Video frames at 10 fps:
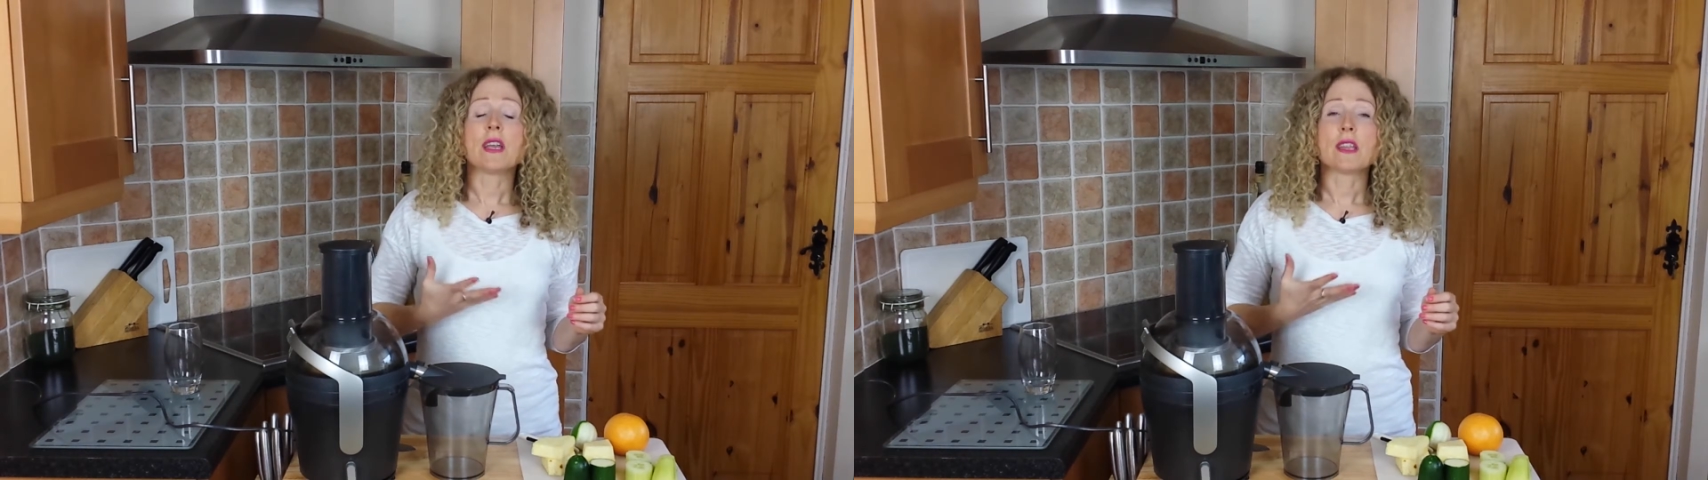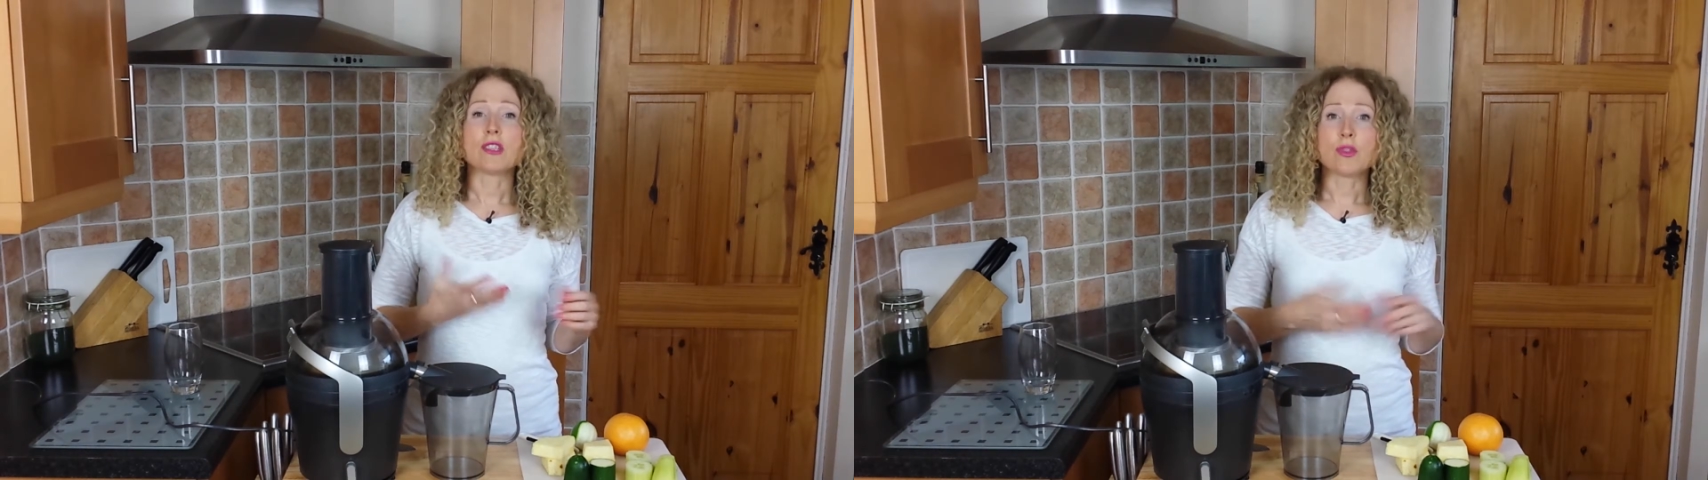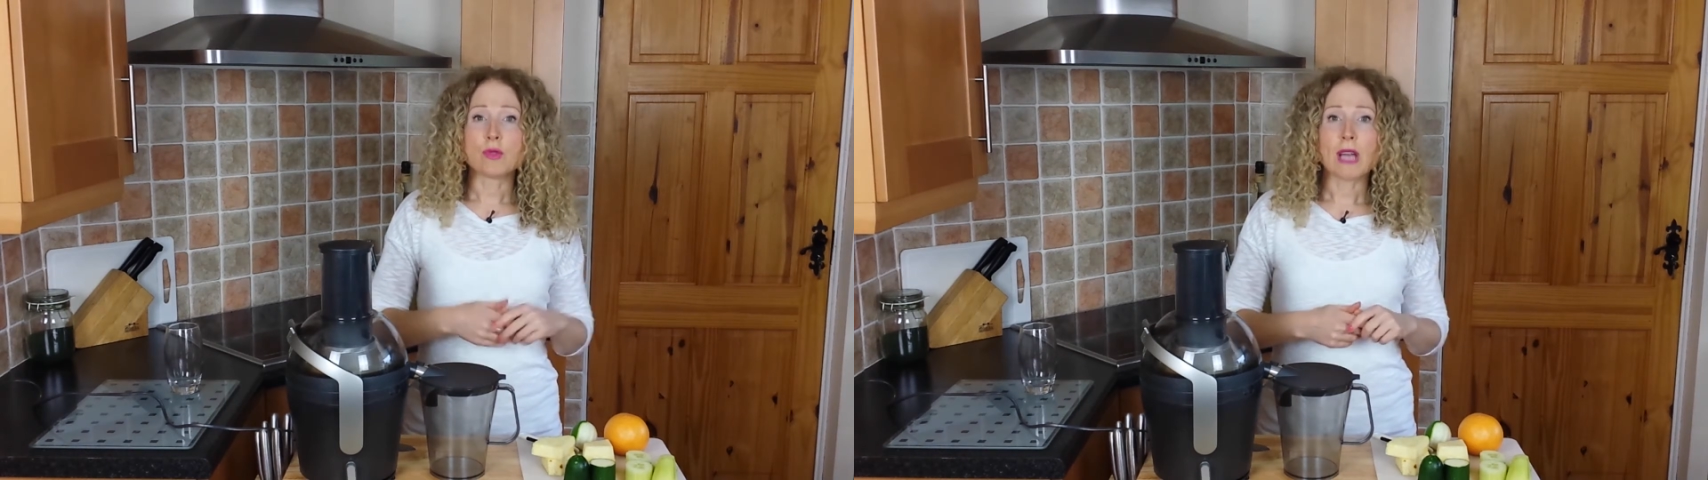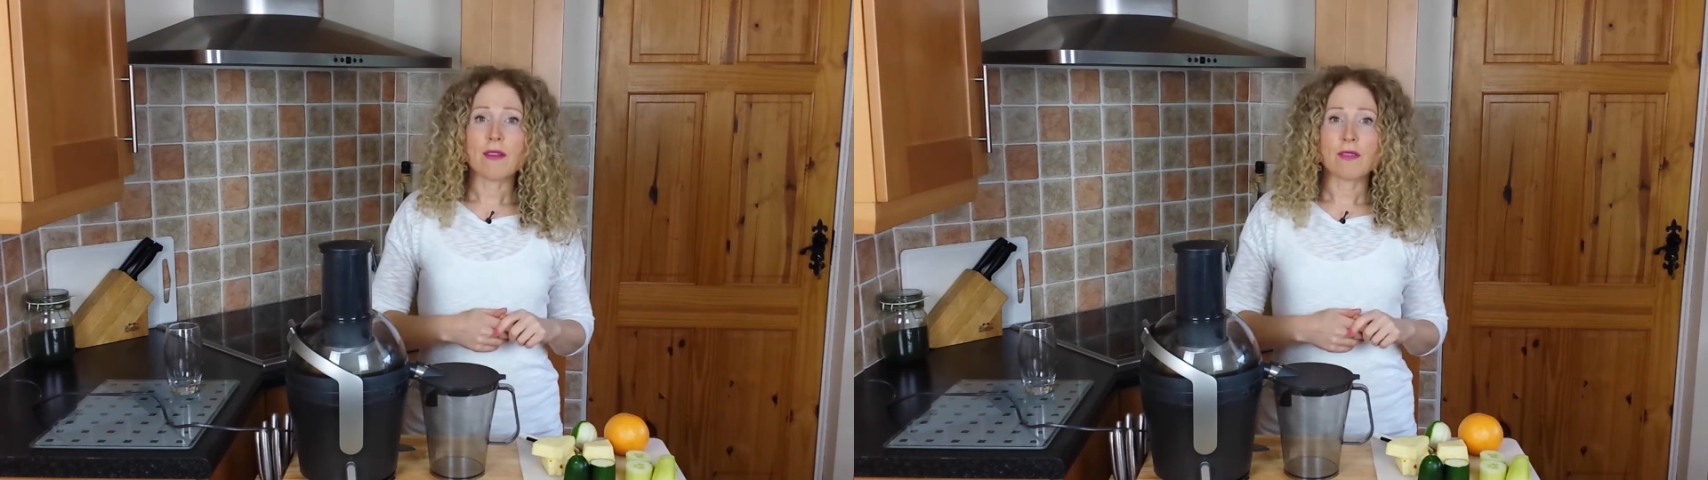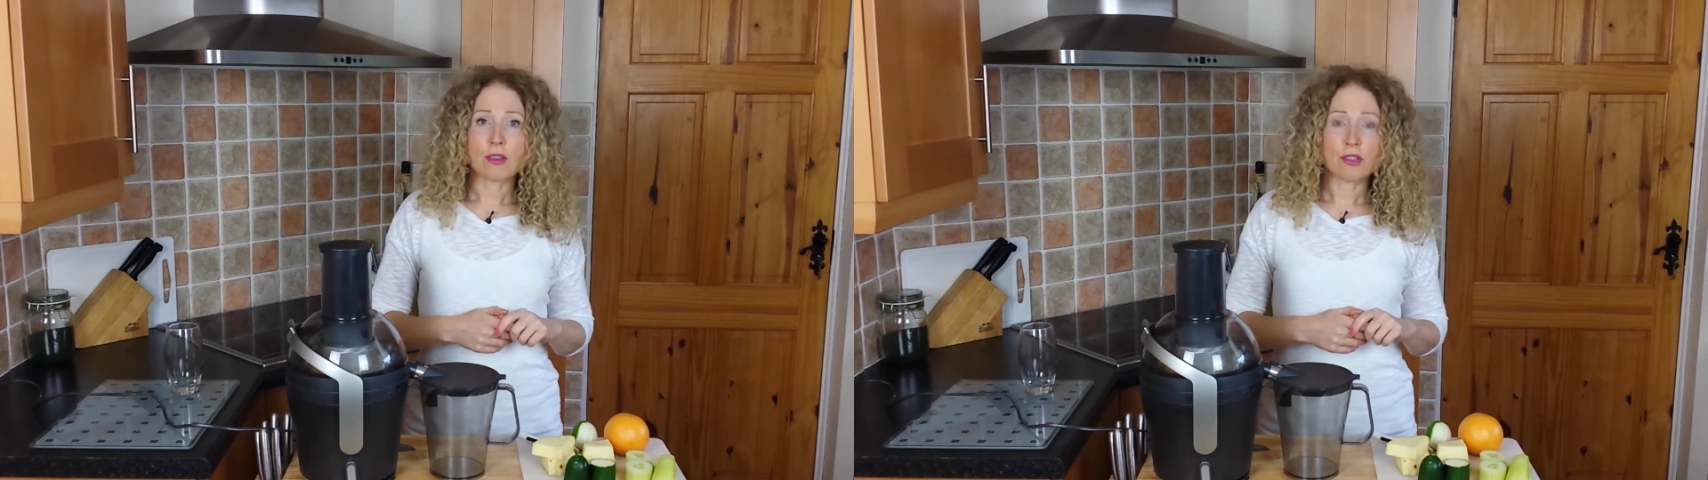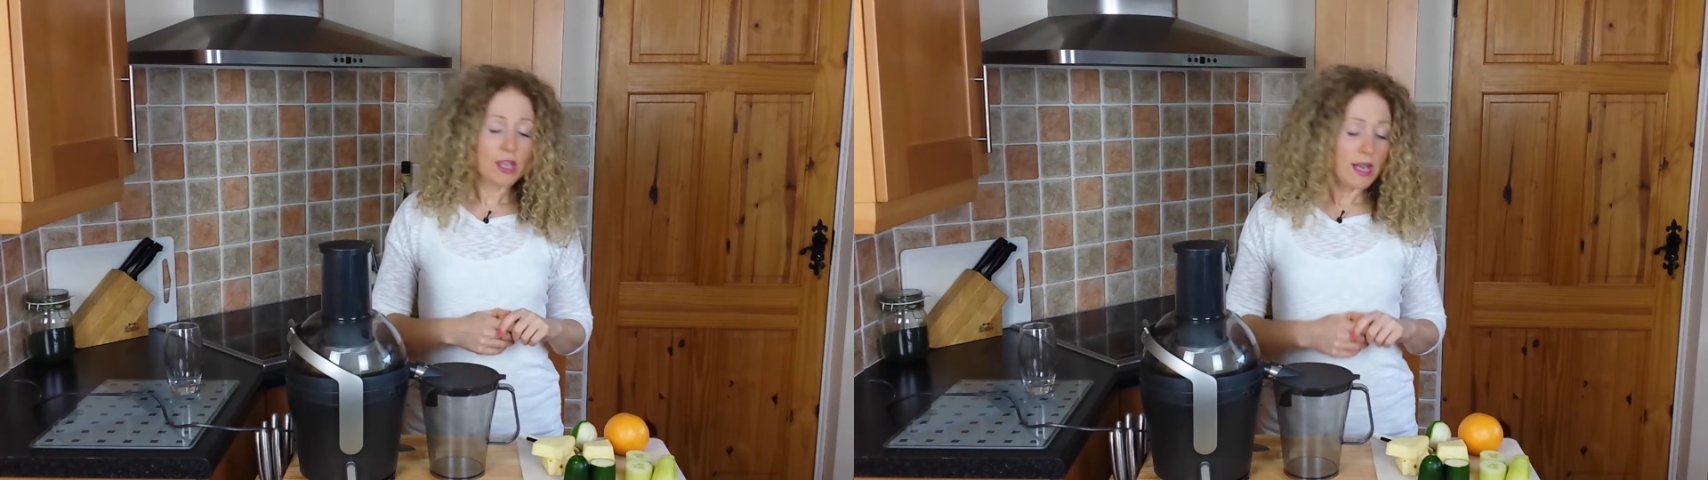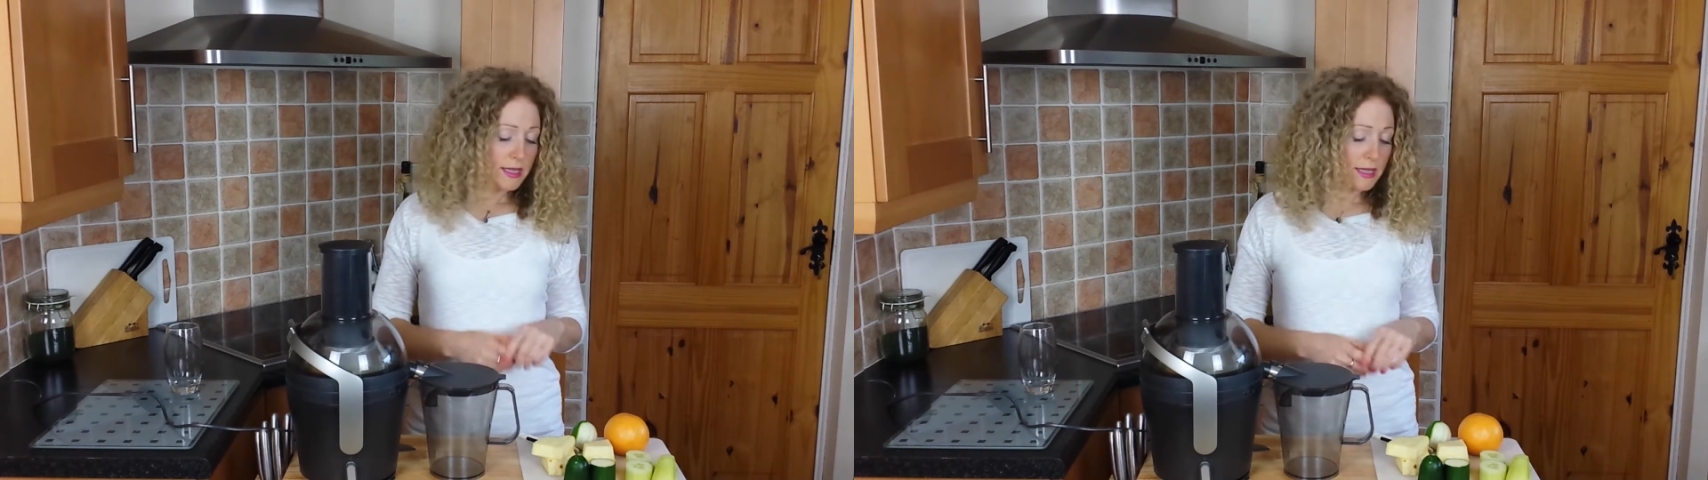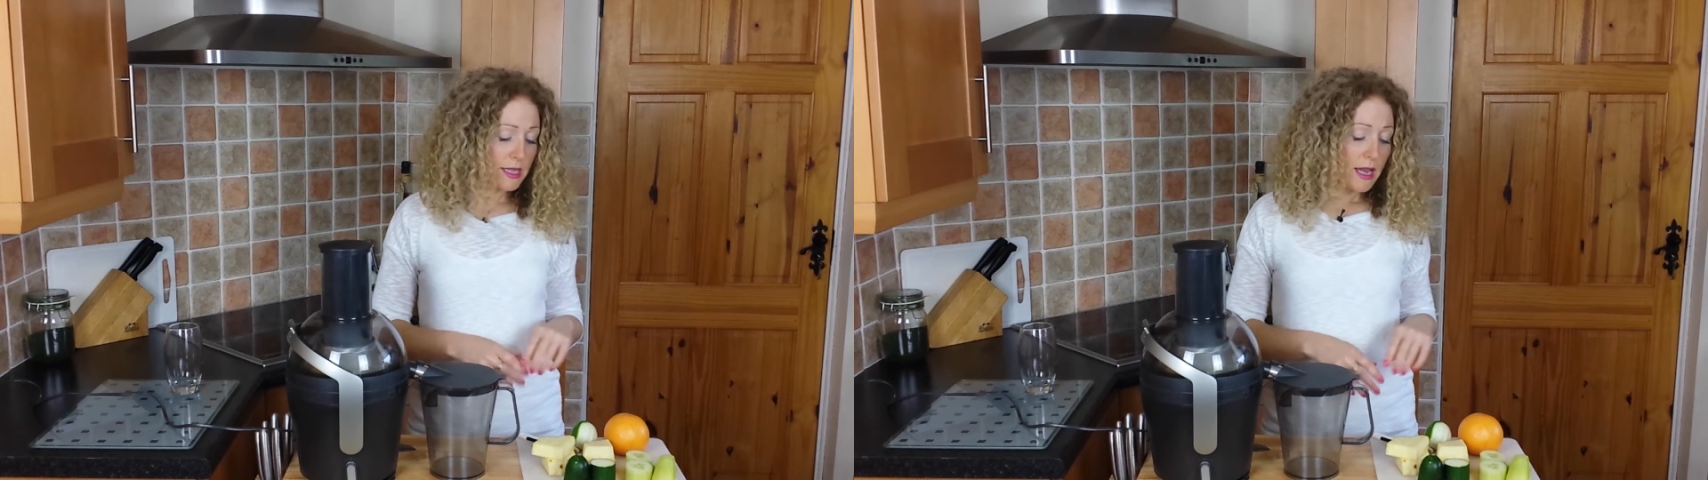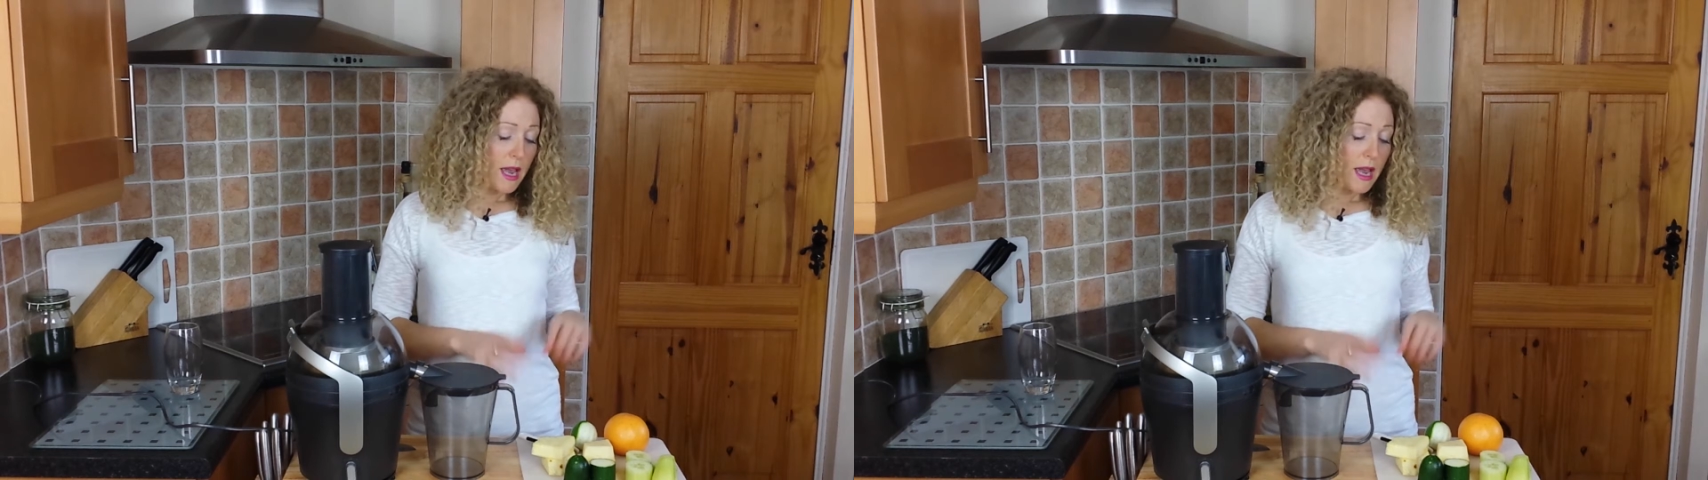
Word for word: that you would have in your chest.